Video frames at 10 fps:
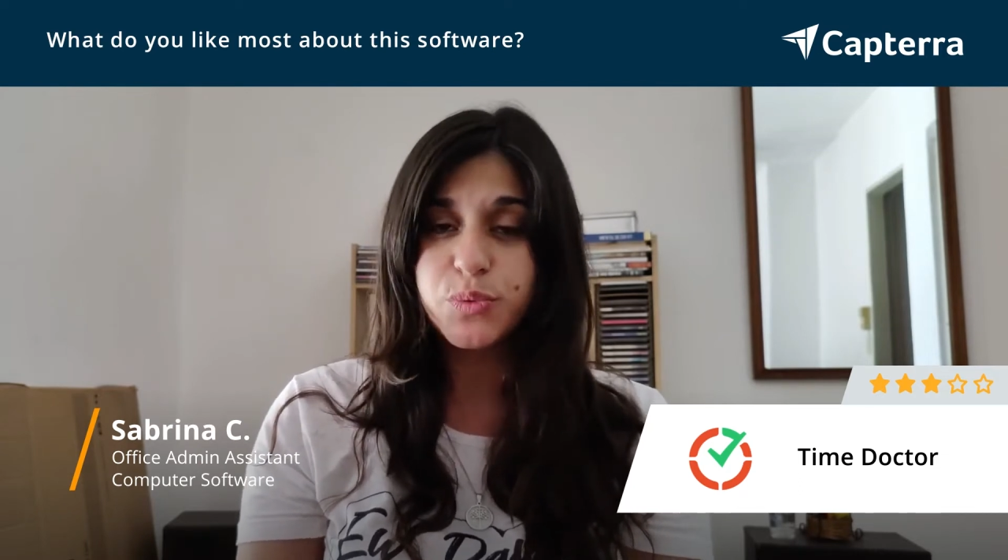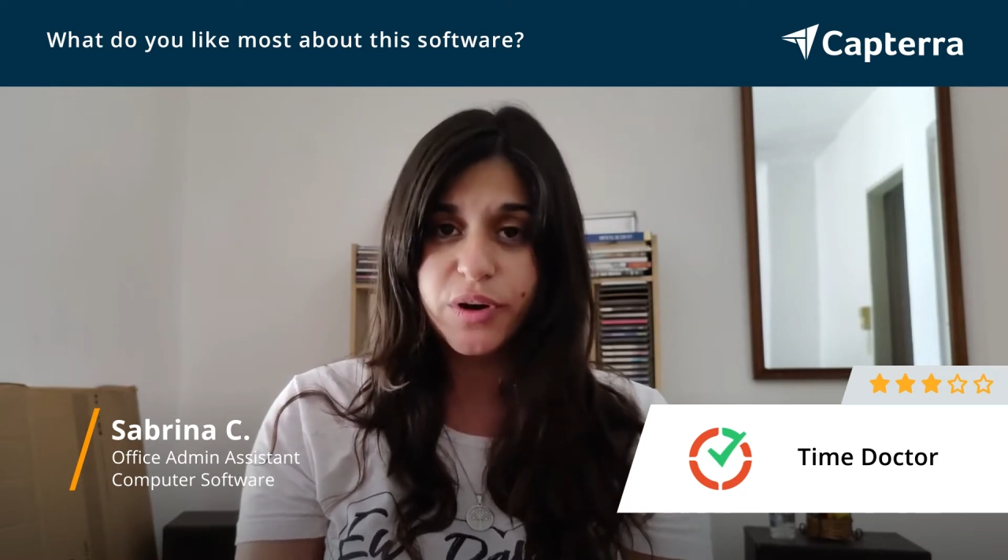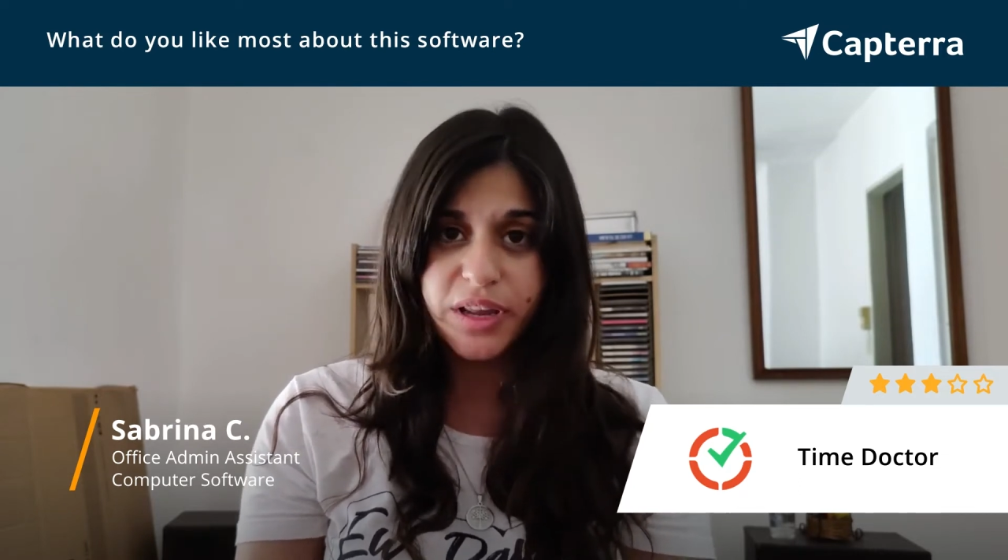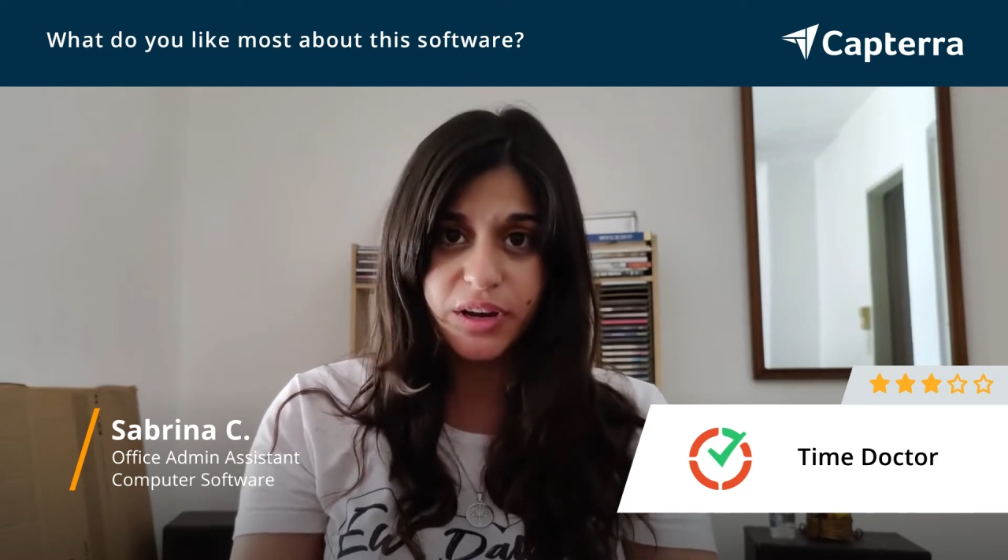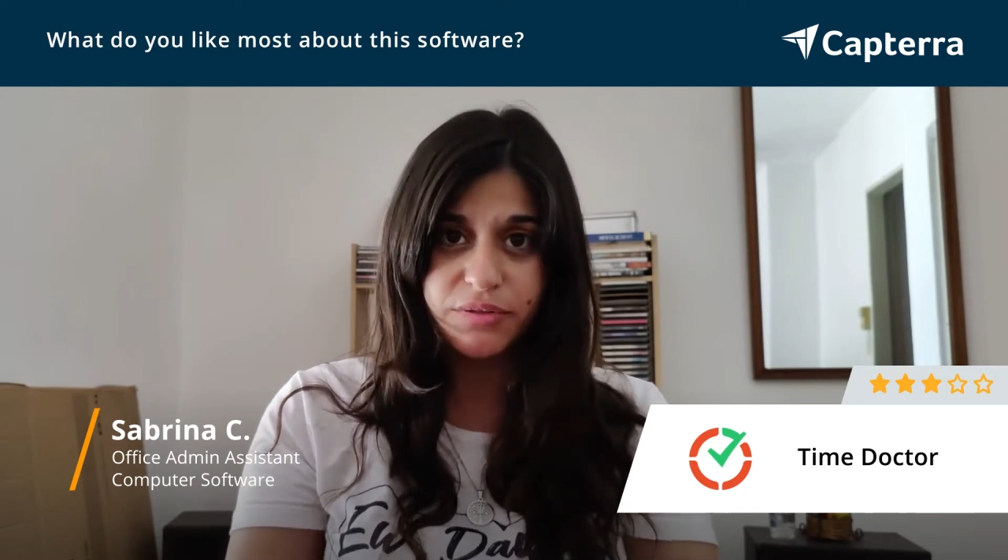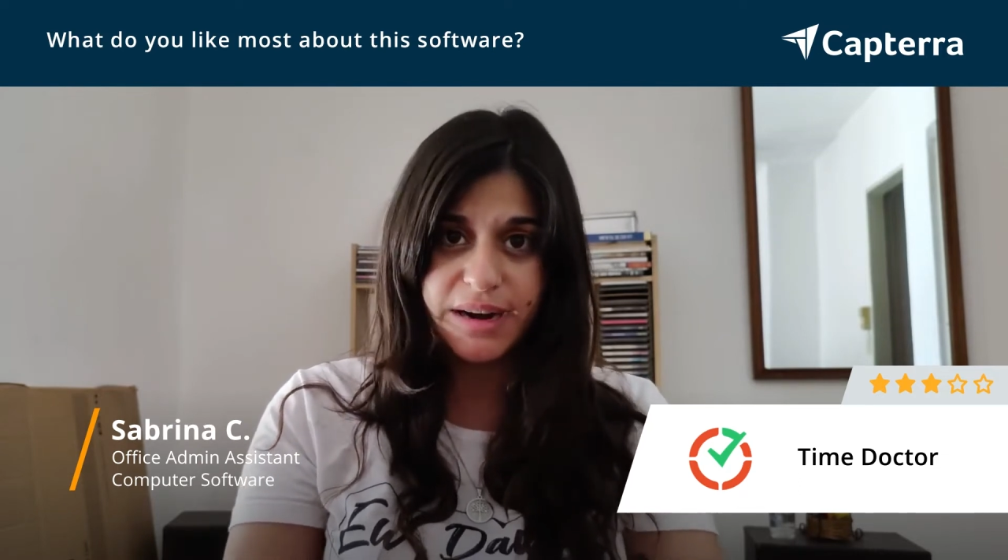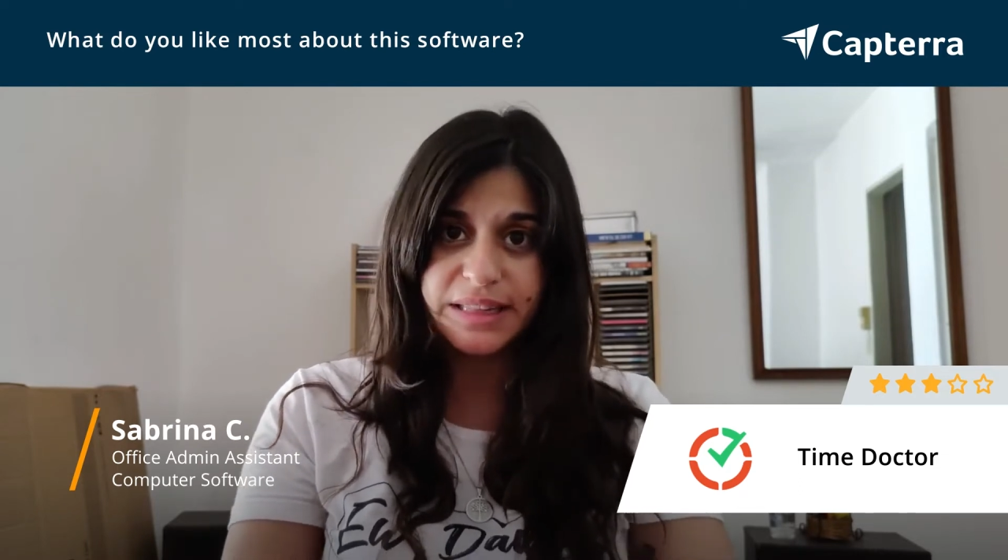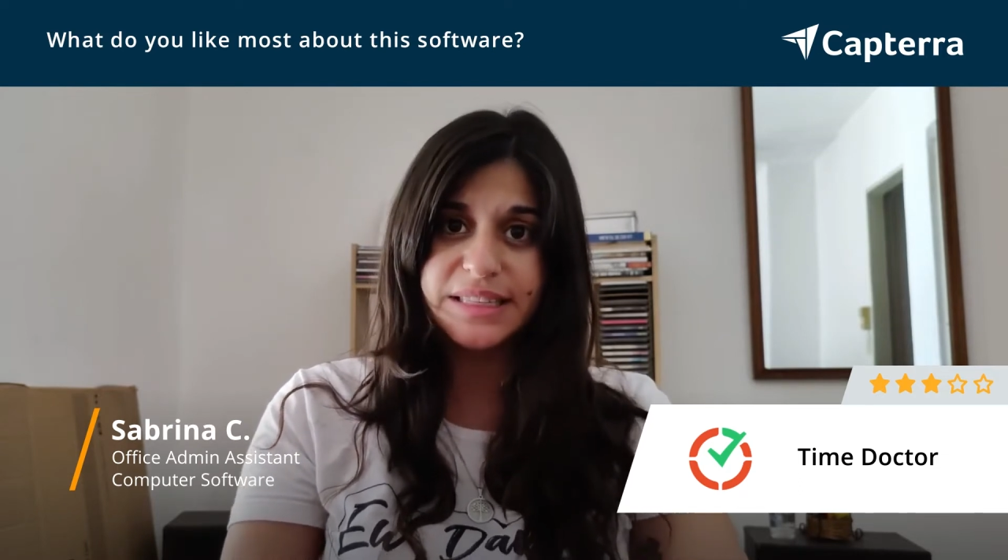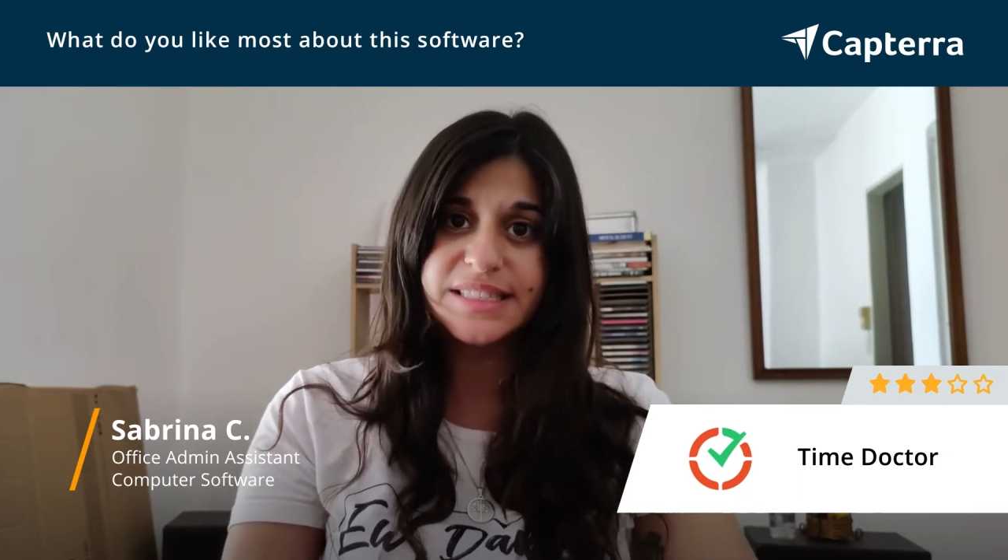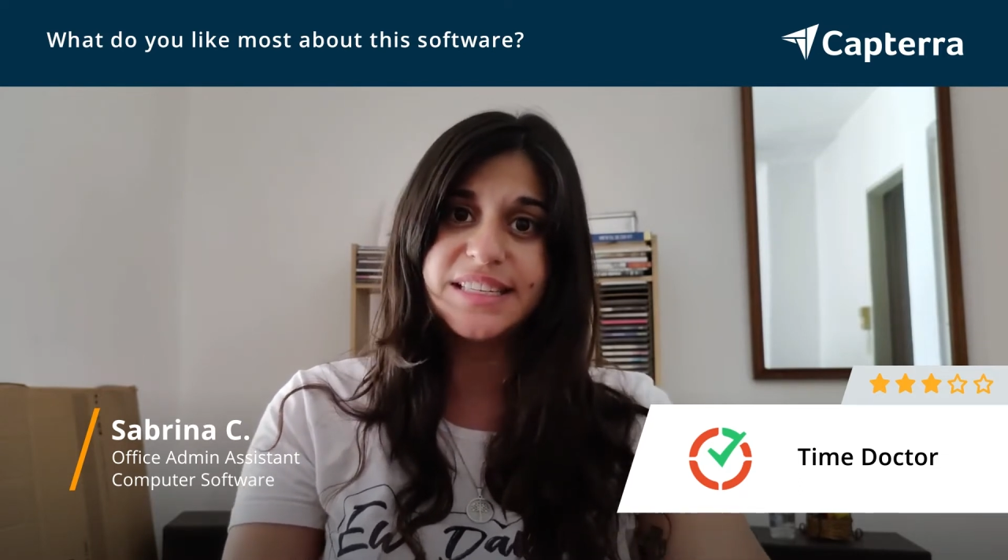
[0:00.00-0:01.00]
working
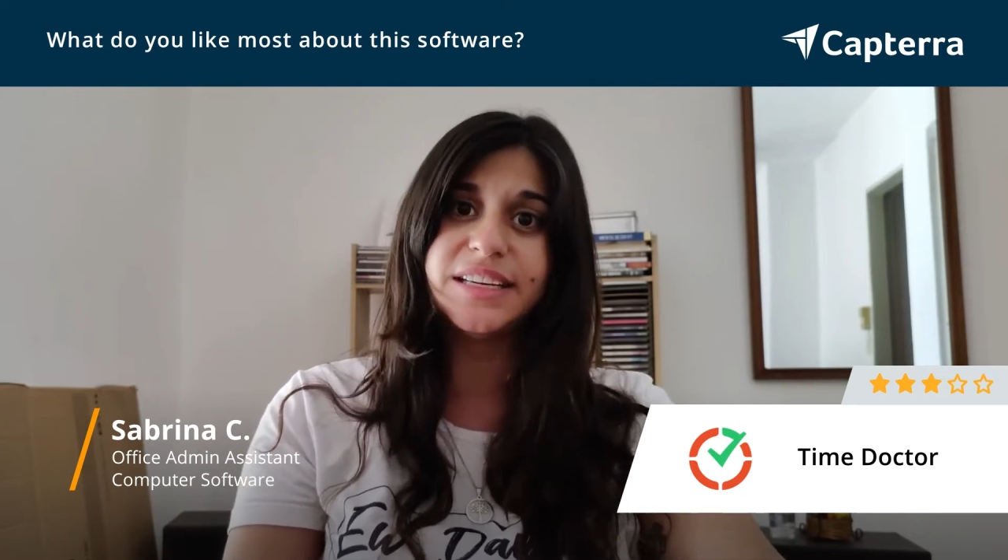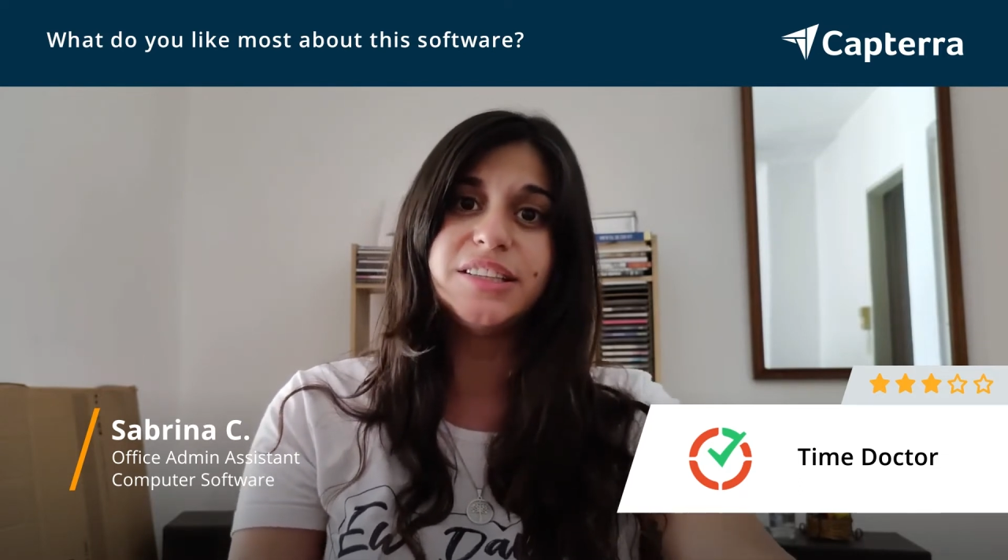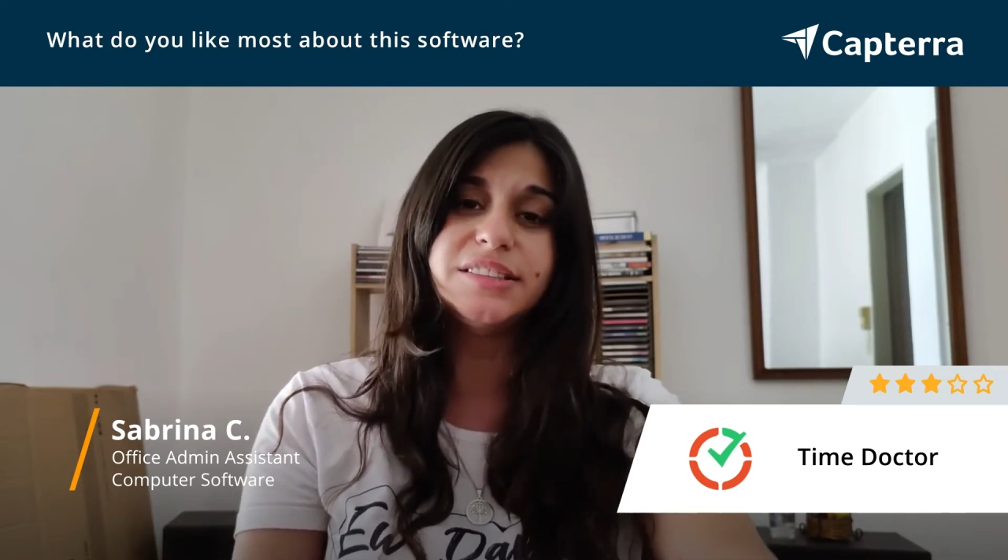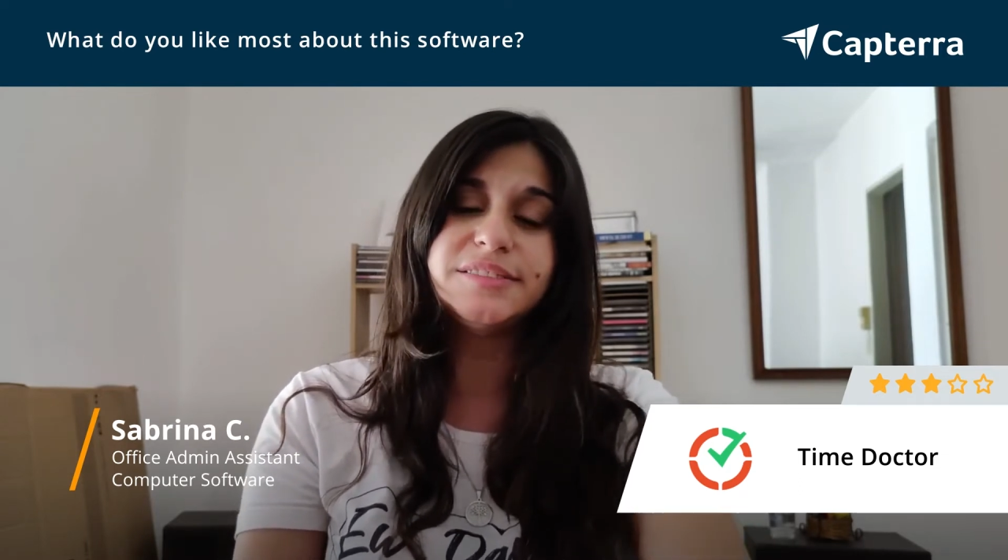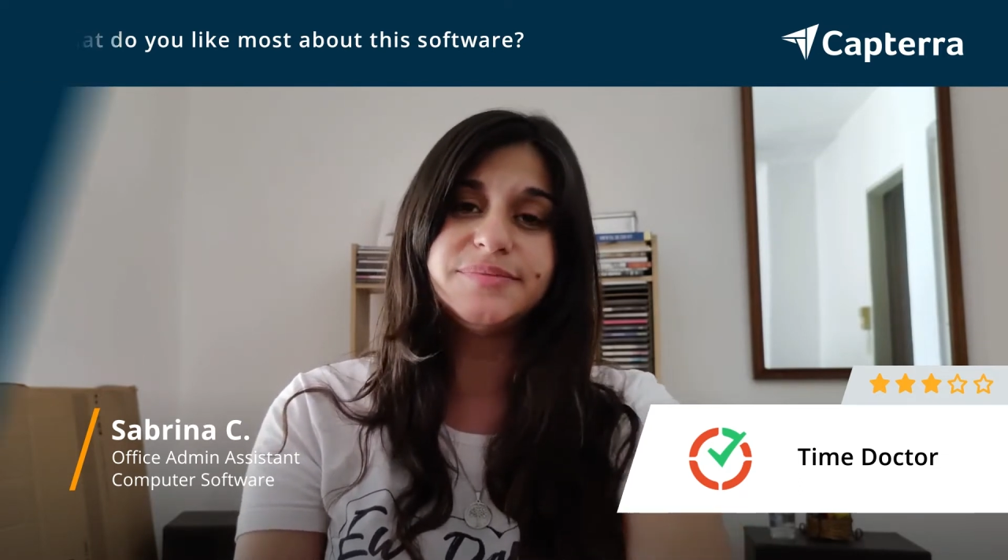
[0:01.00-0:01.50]
correctly still.